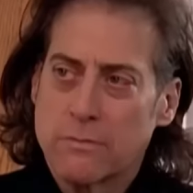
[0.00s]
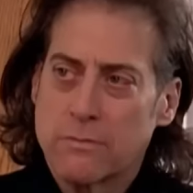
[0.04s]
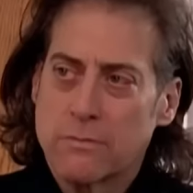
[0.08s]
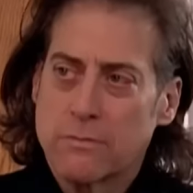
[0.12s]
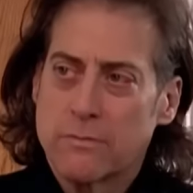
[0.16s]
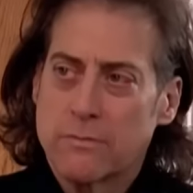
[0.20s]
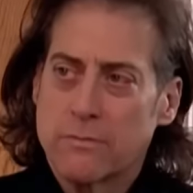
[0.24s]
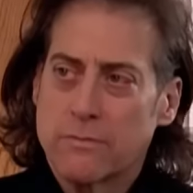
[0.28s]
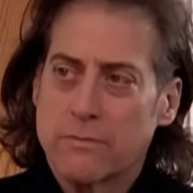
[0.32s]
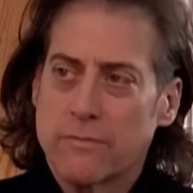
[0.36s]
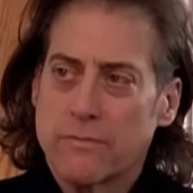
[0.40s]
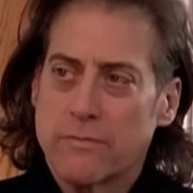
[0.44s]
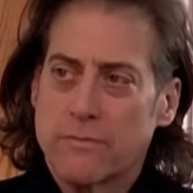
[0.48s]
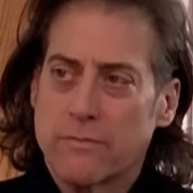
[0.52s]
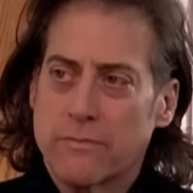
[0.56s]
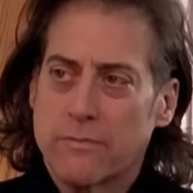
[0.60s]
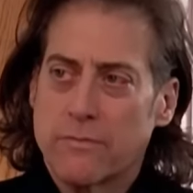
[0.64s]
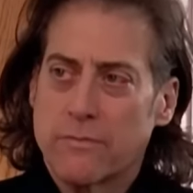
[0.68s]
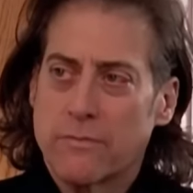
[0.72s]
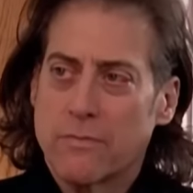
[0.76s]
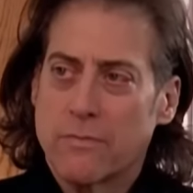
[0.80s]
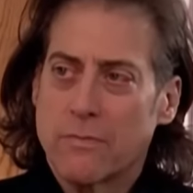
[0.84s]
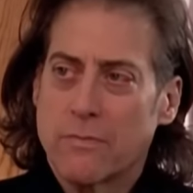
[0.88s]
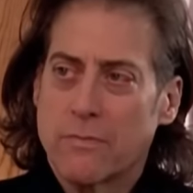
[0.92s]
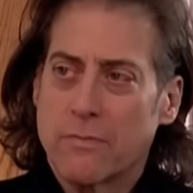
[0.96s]
It's a
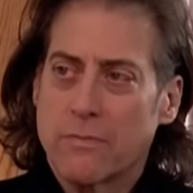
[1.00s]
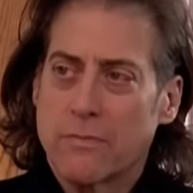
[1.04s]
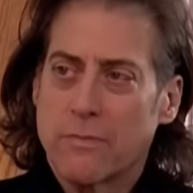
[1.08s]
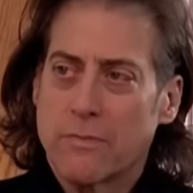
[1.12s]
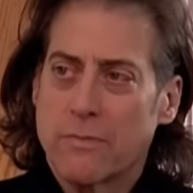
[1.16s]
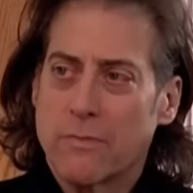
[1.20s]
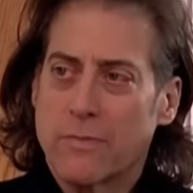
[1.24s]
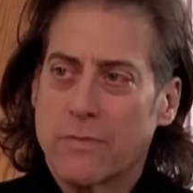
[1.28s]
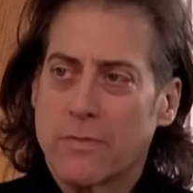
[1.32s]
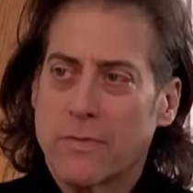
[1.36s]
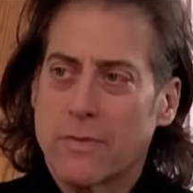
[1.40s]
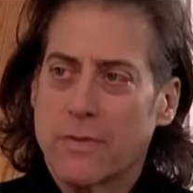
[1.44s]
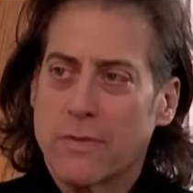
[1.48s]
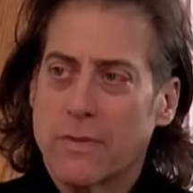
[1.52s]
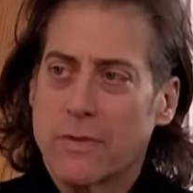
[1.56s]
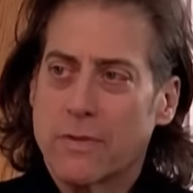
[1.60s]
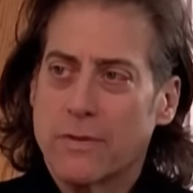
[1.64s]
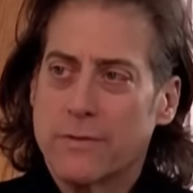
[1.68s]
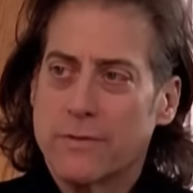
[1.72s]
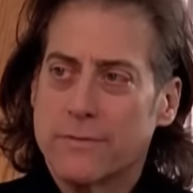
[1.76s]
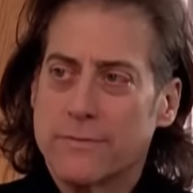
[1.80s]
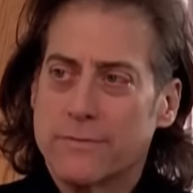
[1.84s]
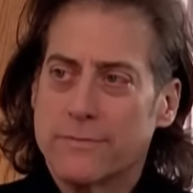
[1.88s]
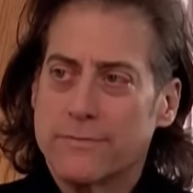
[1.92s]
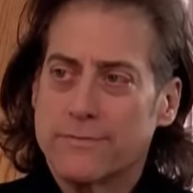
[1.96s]
difference when
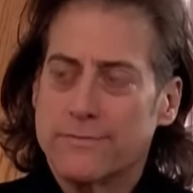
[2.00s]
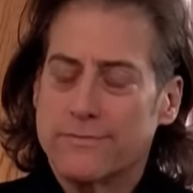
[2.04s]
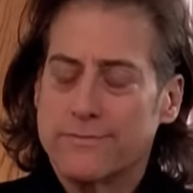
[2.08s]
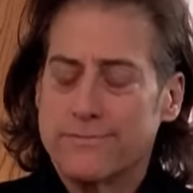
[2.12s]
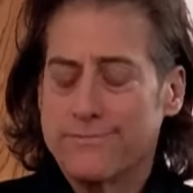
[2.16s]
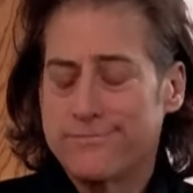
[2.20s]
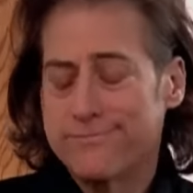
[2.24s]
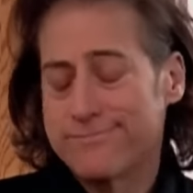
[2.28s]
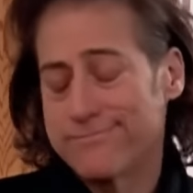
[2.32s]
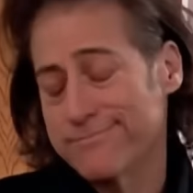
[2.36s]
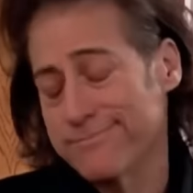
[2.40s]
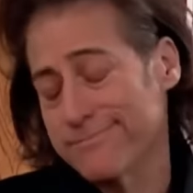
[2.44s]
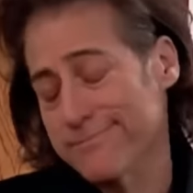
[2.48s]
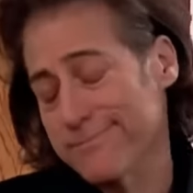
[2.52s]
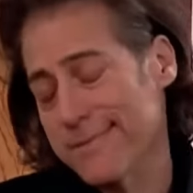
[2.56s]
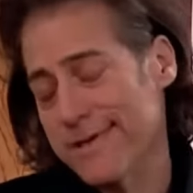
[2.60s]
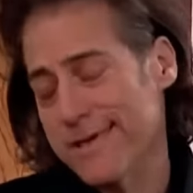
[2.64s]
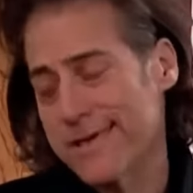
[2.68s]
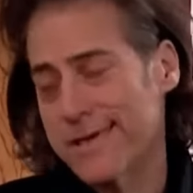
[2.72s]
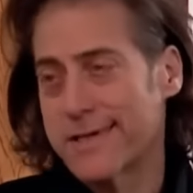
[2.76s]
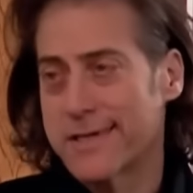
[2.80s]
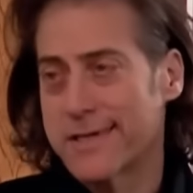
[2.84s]
you're younger, obviously.